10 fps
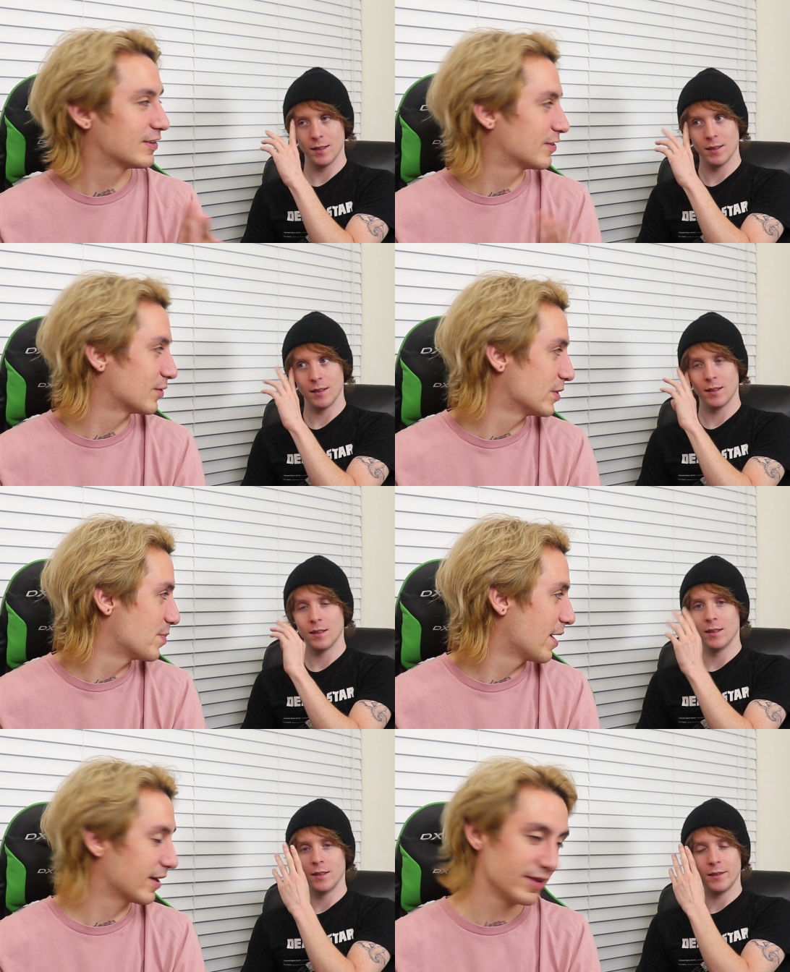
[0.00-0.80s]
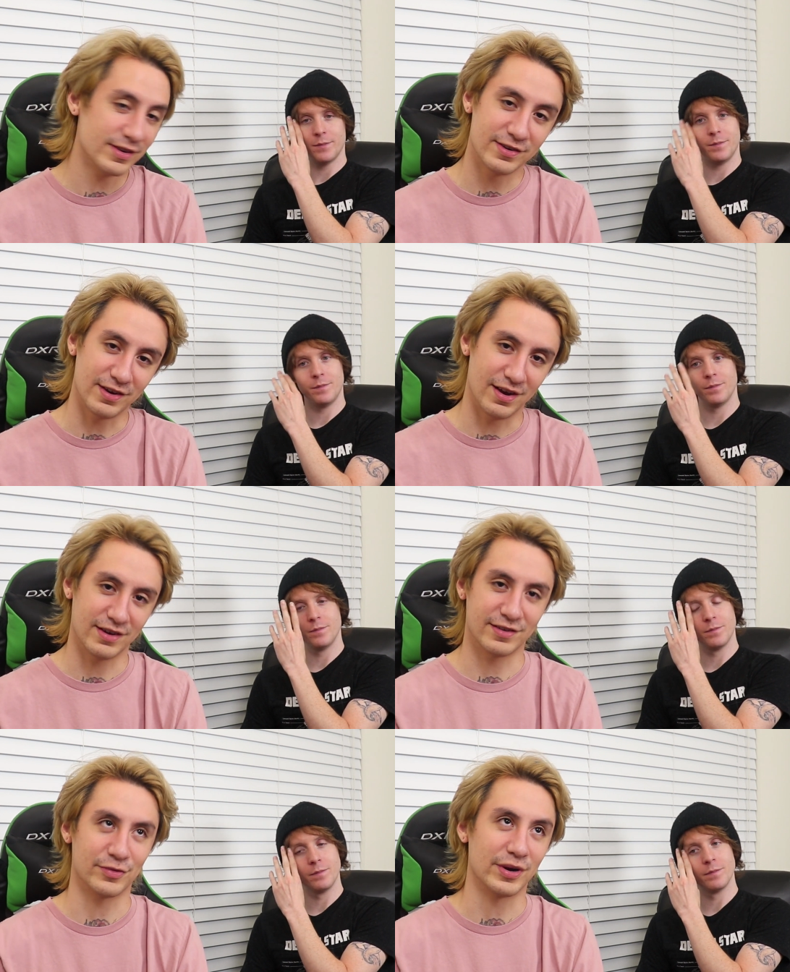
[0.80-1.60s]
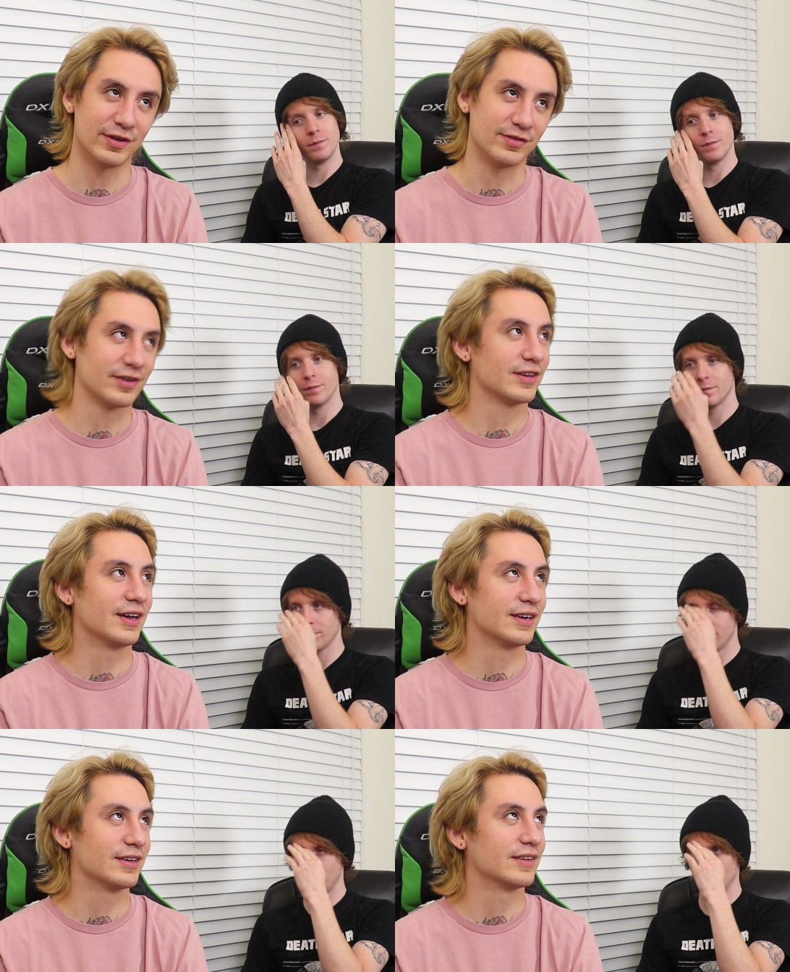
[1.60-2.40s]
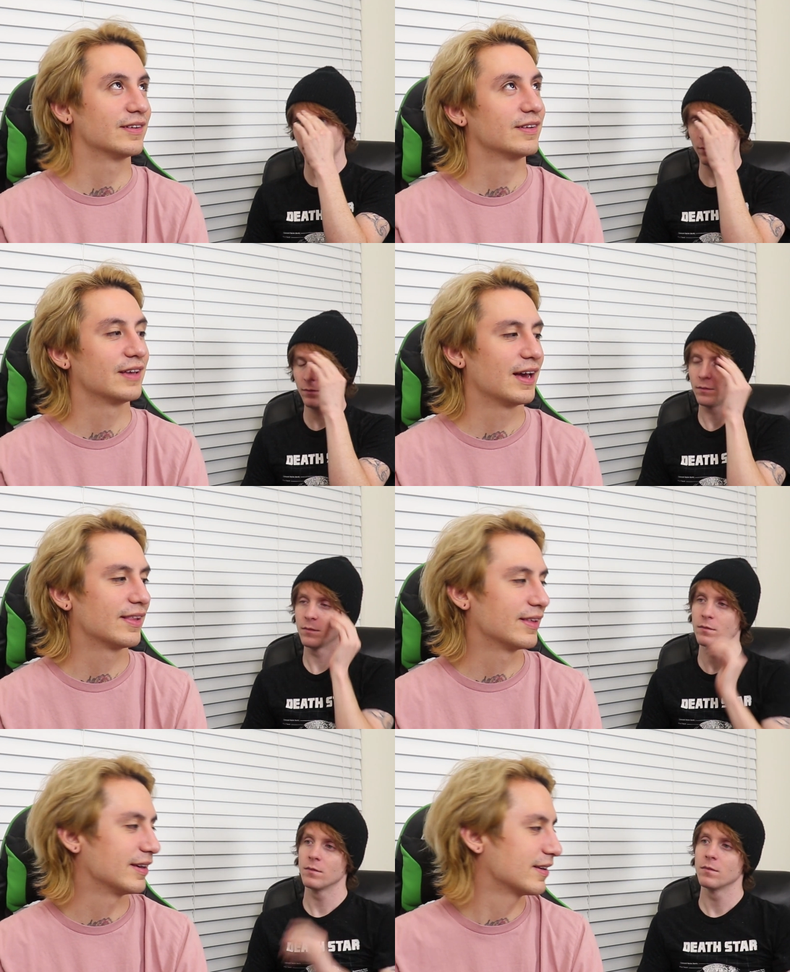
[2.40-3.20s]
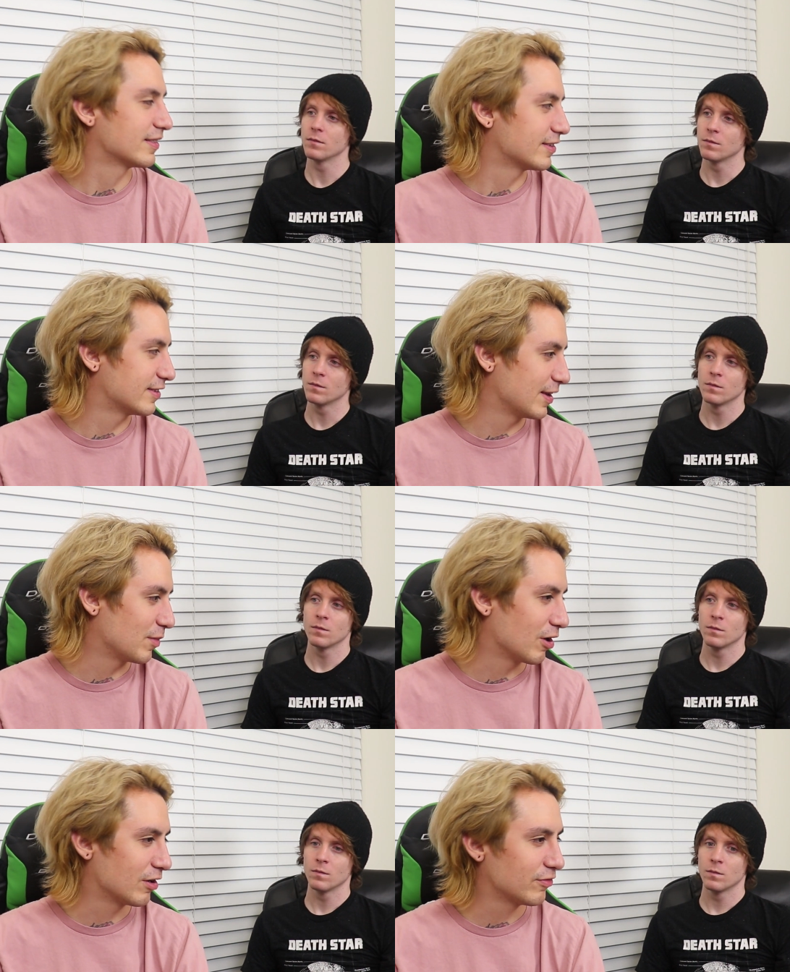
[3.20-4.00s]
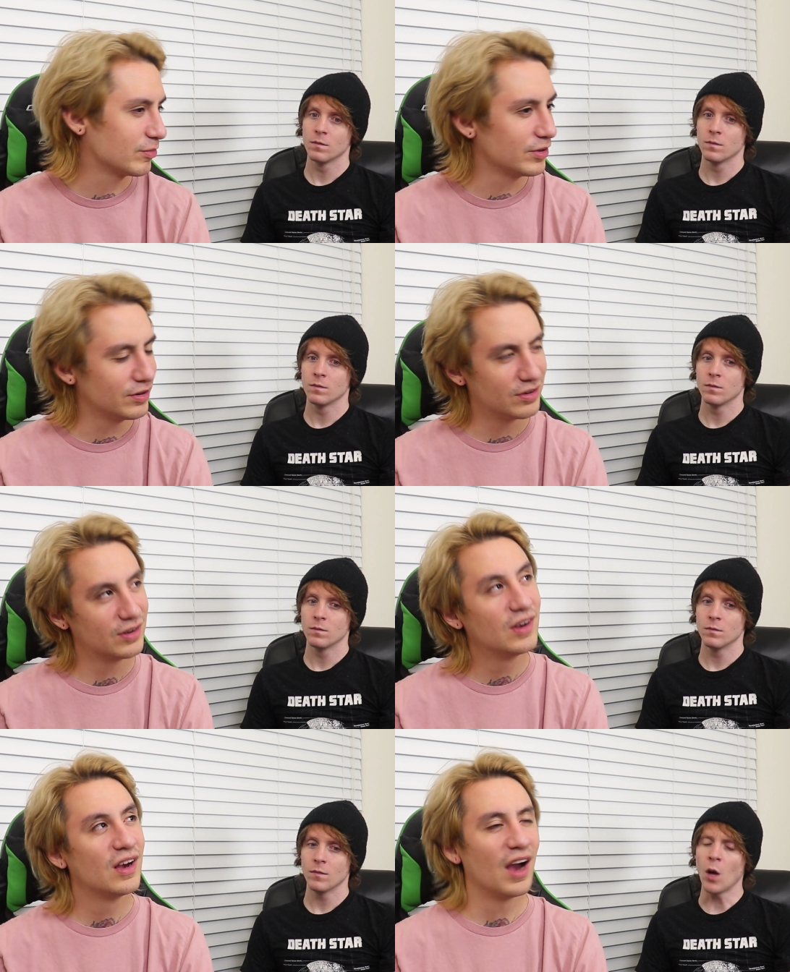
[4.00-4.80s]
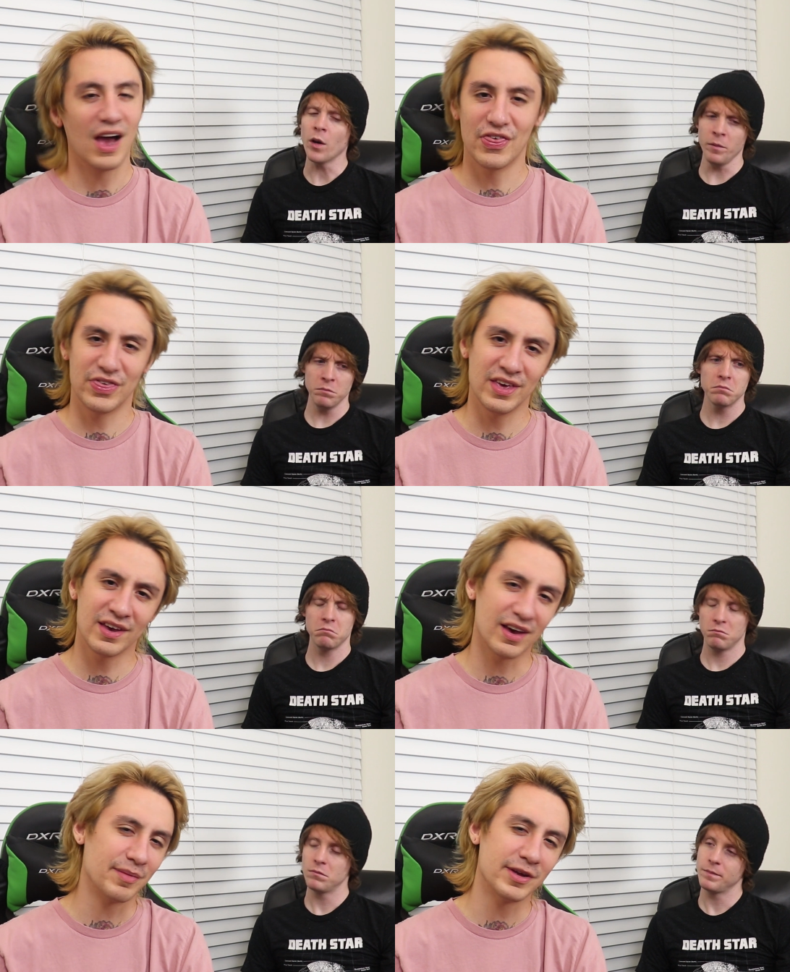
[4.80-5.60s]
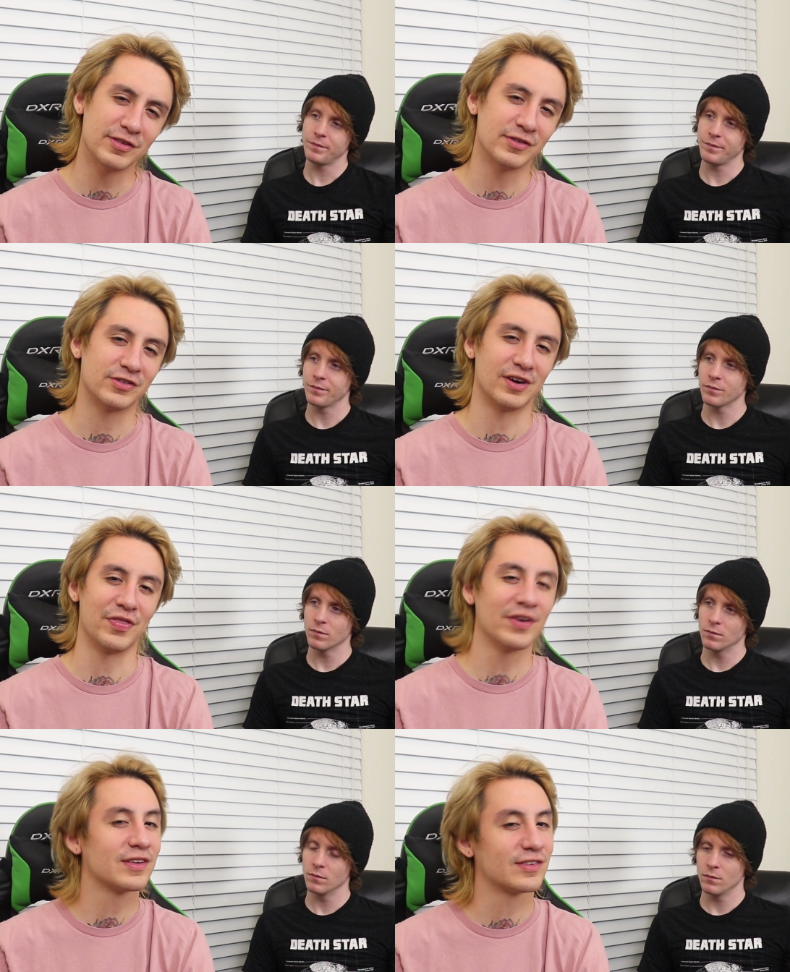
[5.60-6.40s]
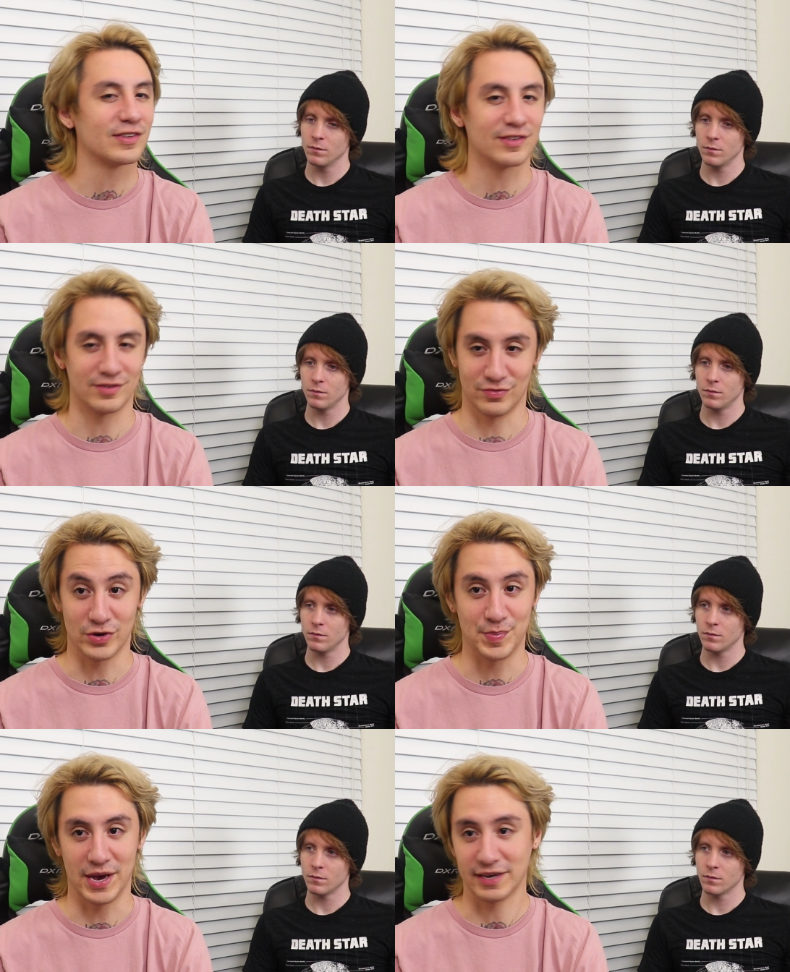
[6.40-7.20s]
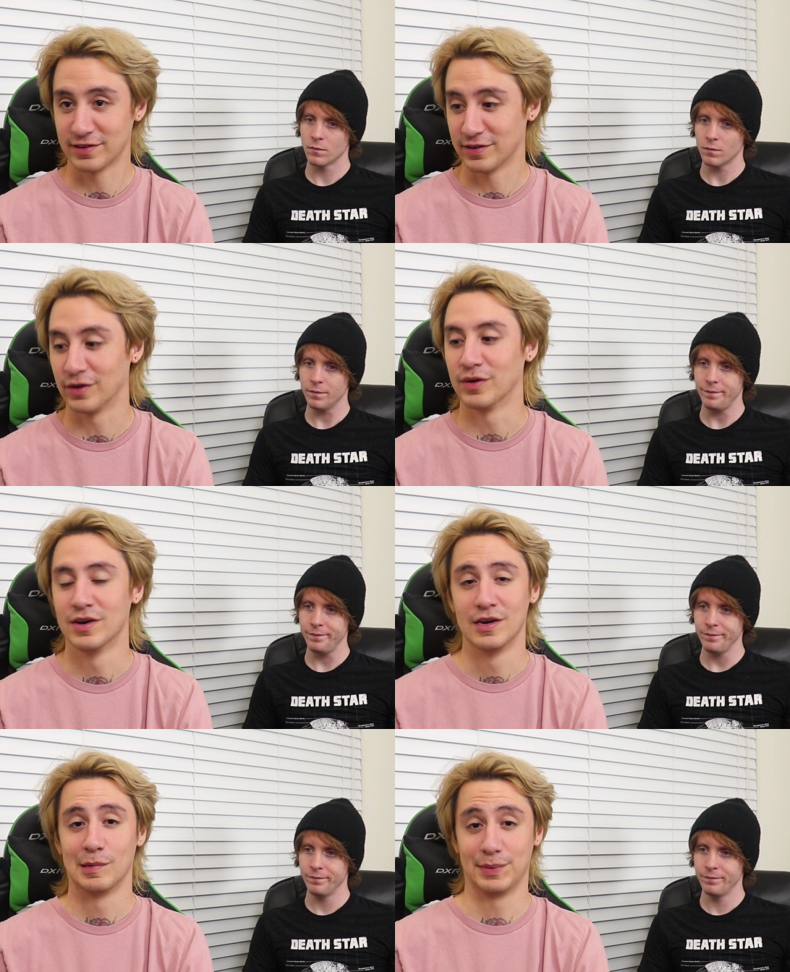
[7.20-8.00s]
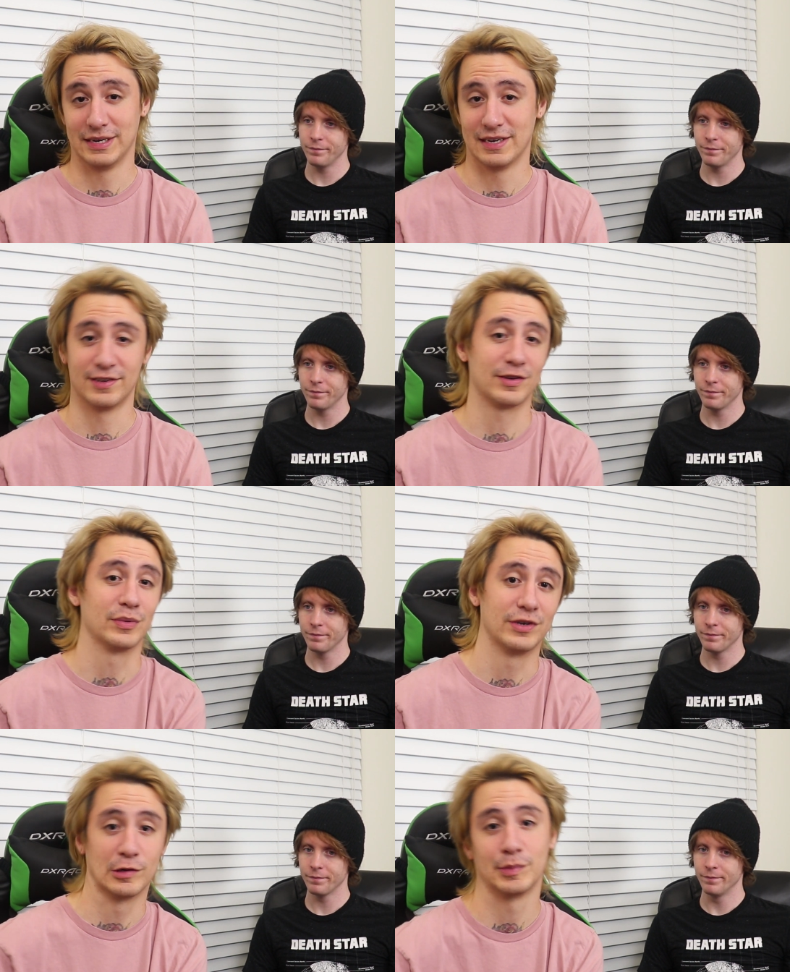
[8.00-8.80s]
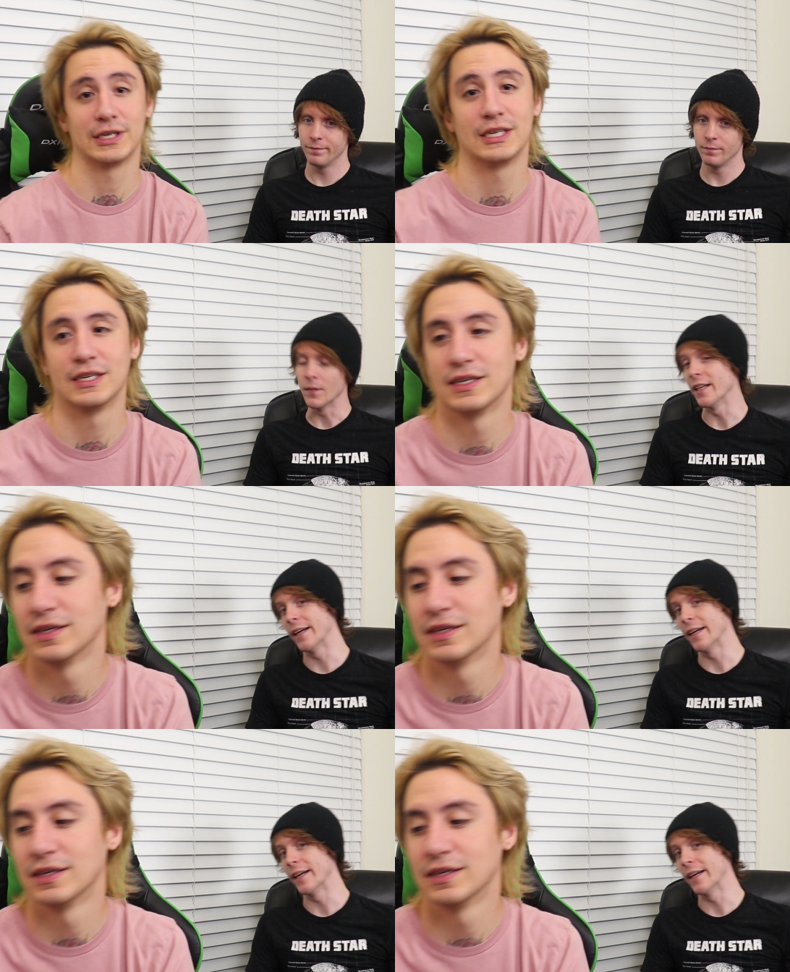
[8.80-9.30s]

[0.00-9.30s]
Speaker 1: is just a repackage because when I was looking at it, it had like the same art from Miroh. Oh. I think I'm not too sure. I think it's a repackage though. But uh, so we jump in.